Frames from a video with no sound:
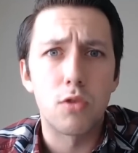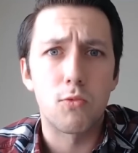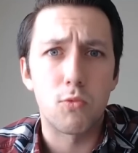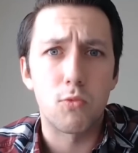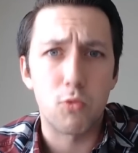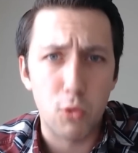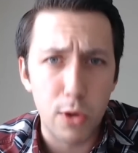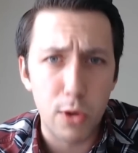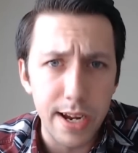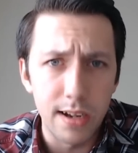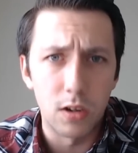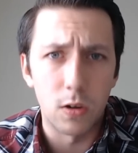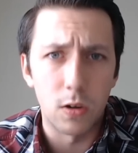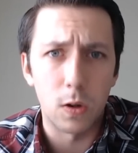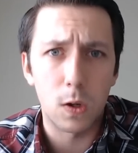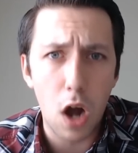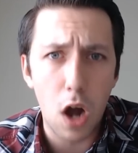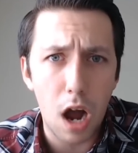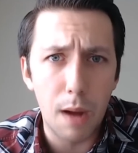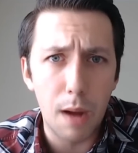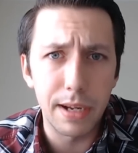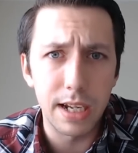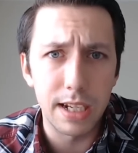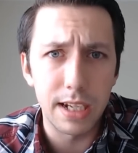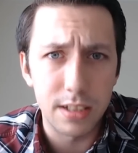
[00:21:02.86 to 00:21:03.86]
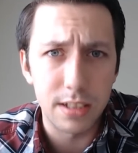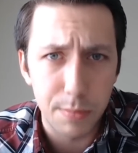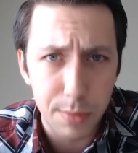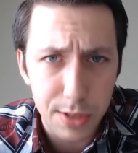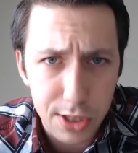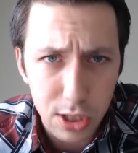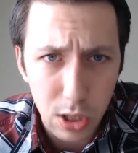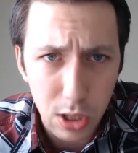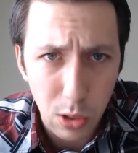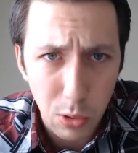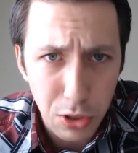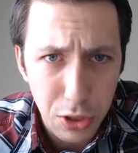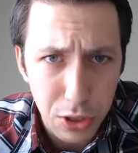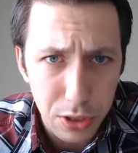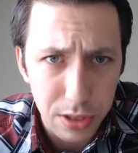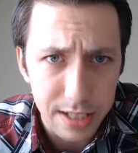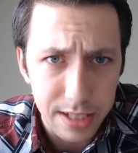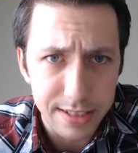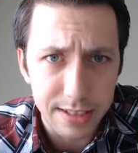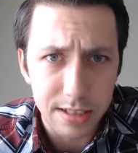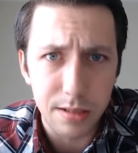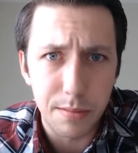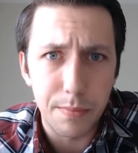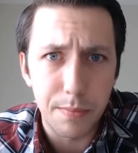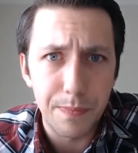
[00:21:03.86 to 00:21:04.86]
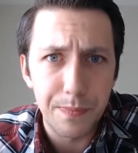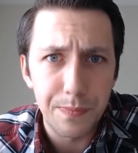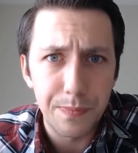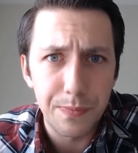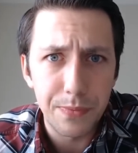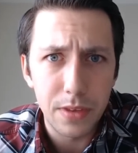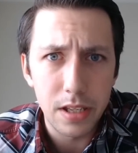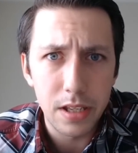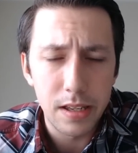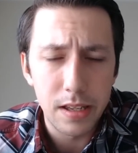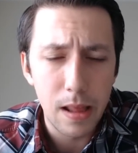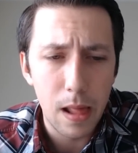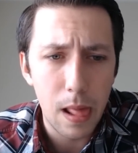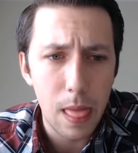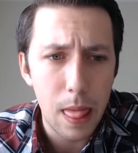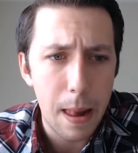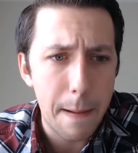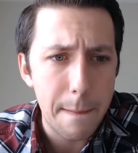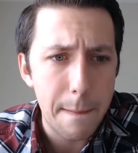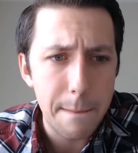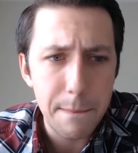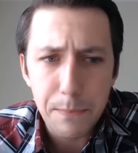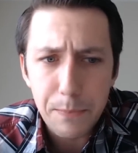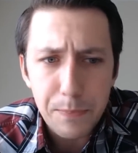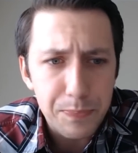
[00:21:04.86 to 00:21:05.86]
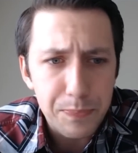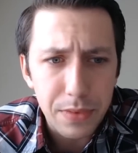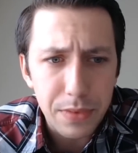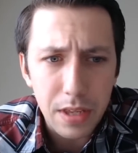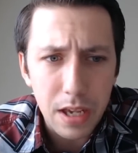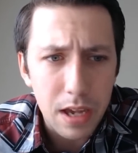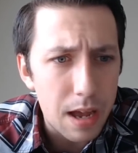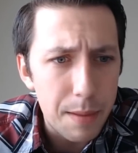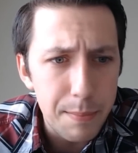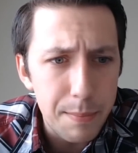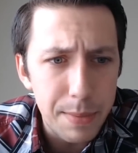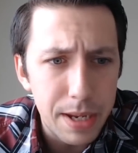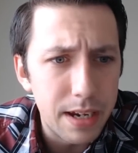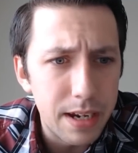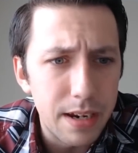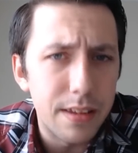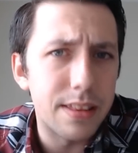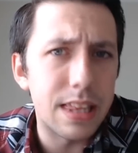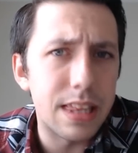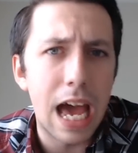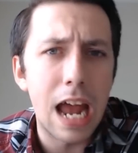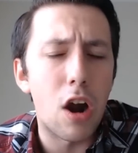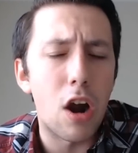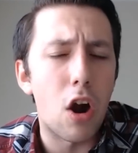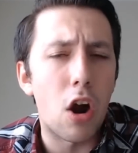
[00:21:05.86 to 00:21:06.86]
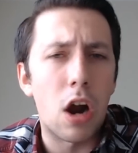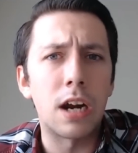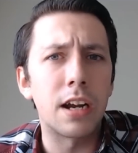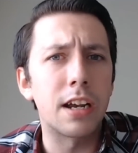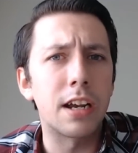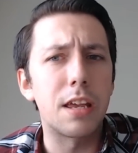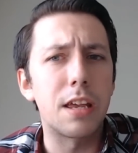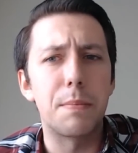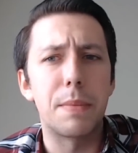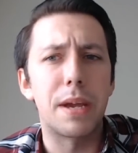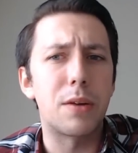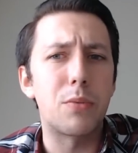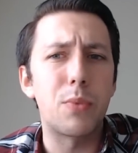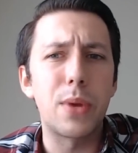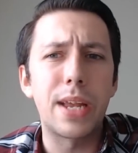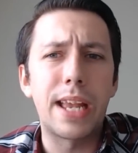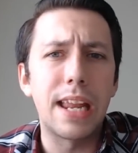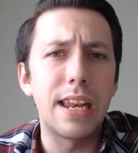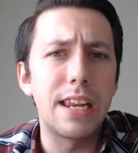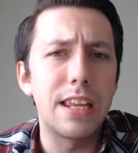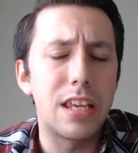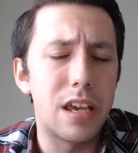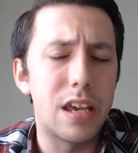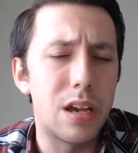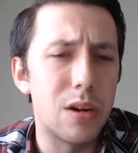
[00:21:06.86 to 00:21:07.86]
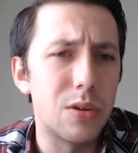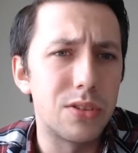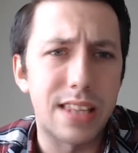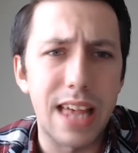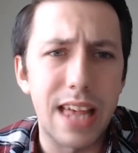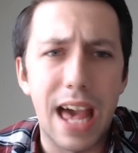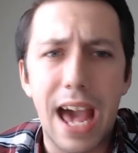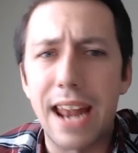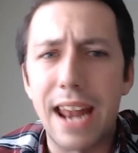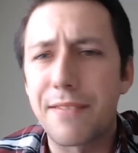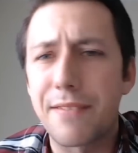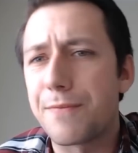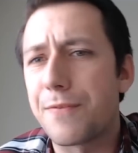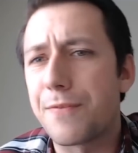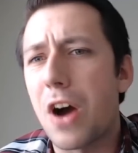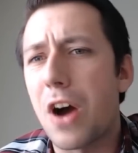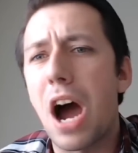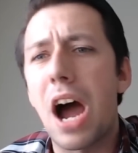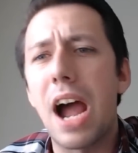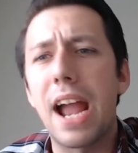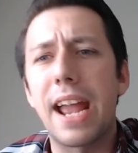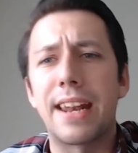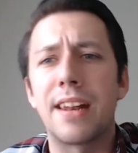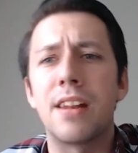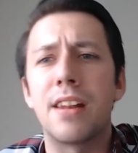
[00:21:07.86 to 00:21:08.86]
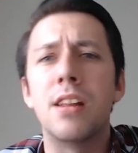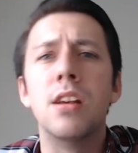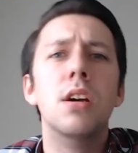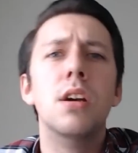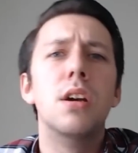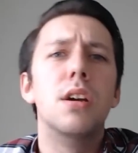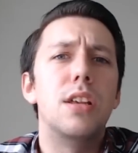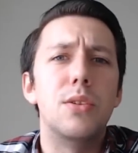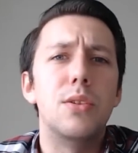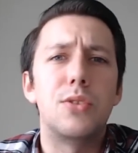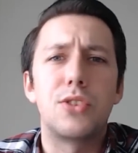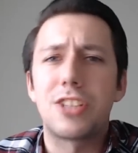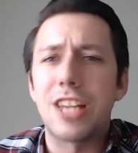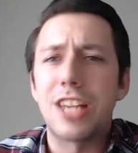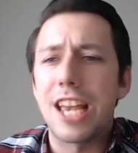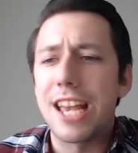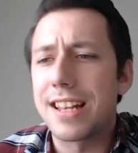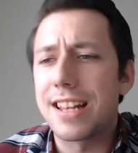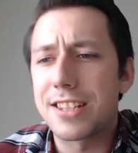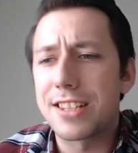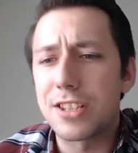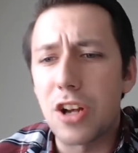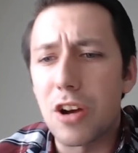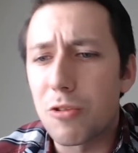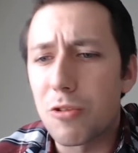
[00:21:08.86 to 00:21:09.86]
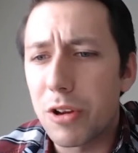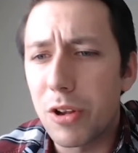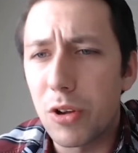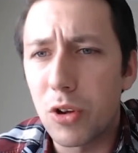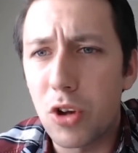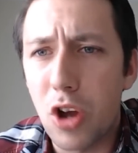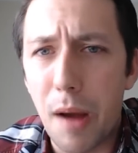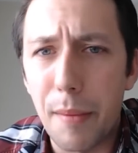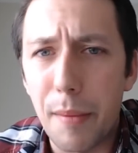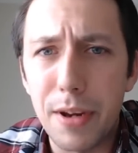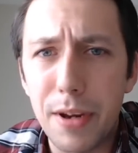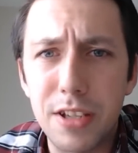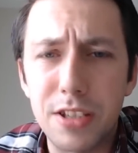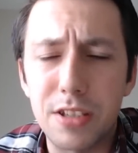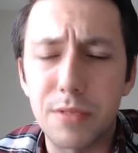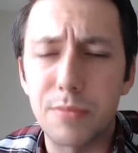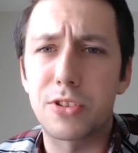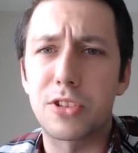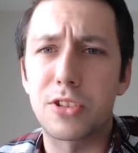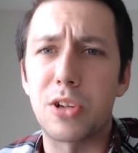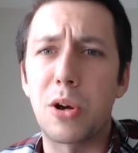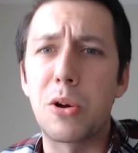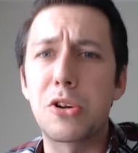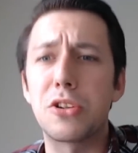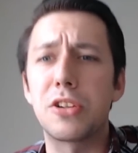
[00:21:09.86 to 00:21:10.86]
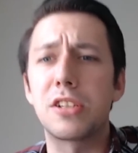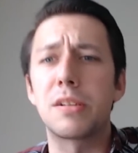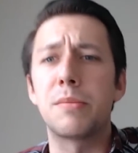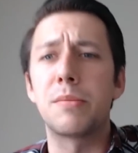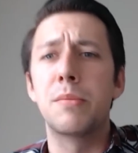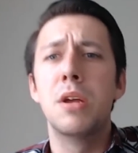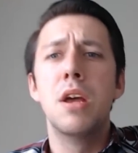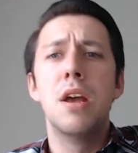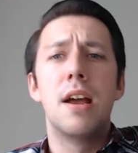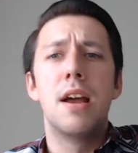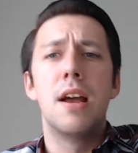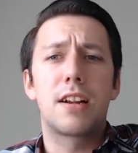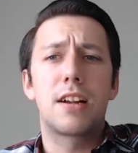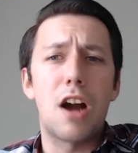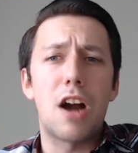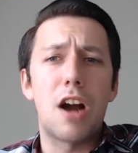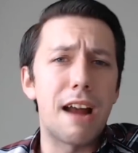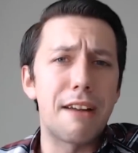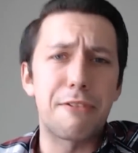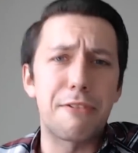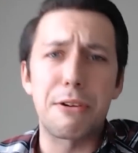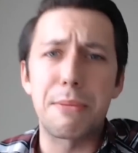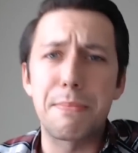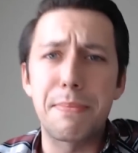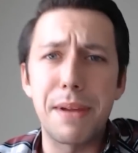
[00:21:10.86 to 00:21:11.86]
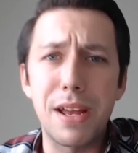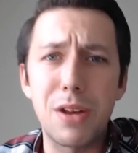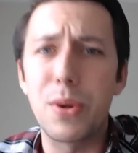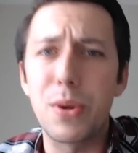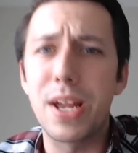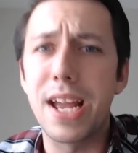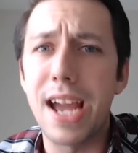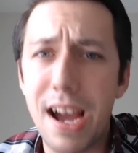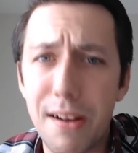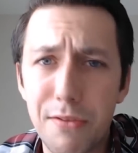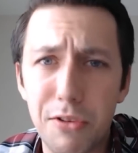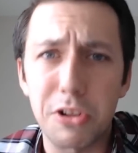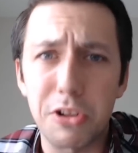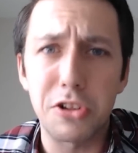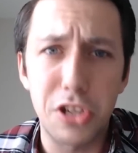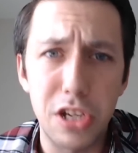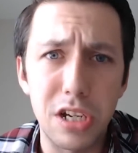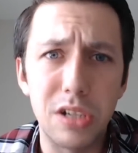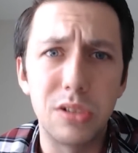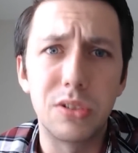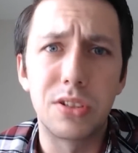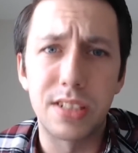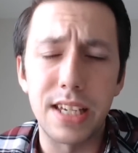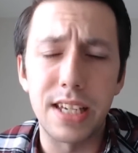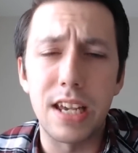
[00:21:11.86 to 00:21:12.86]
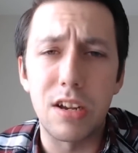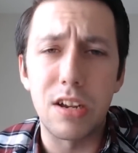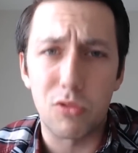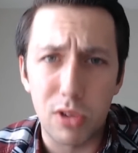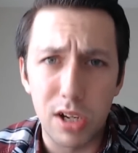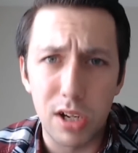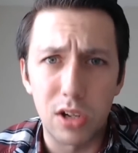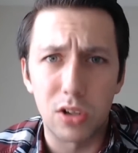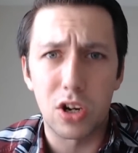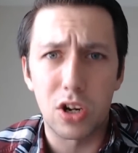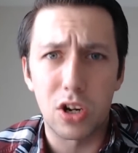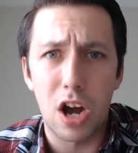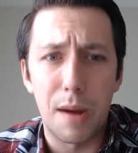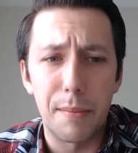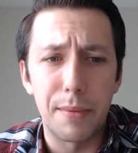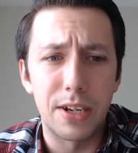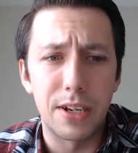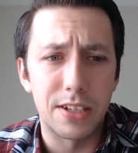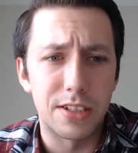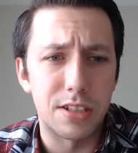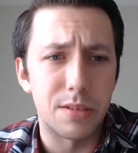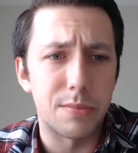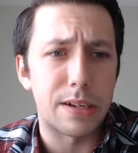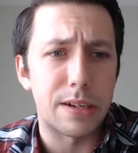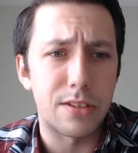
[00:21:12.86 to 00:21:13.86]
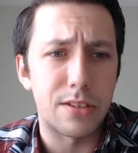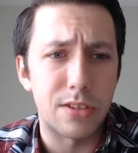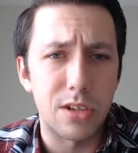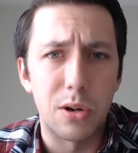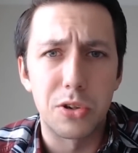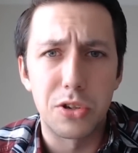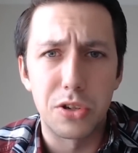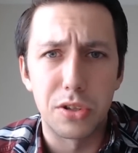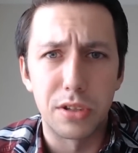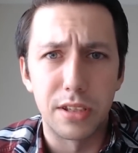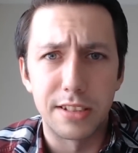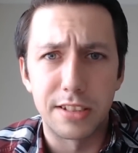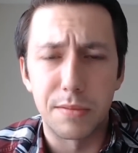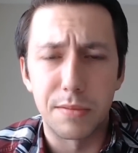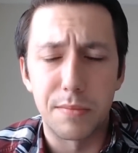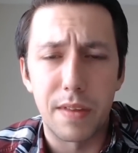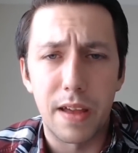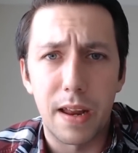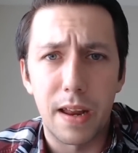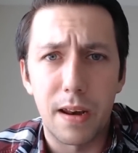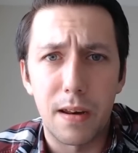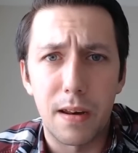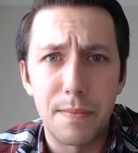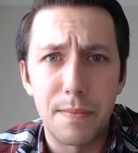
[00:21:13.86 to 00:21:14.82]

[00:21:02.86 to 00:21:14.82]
real communism and socialism. I mean, that argument, we can use that, fine. You say that's not real communism and socialism, God forbid we ever do see real communism and socialism then.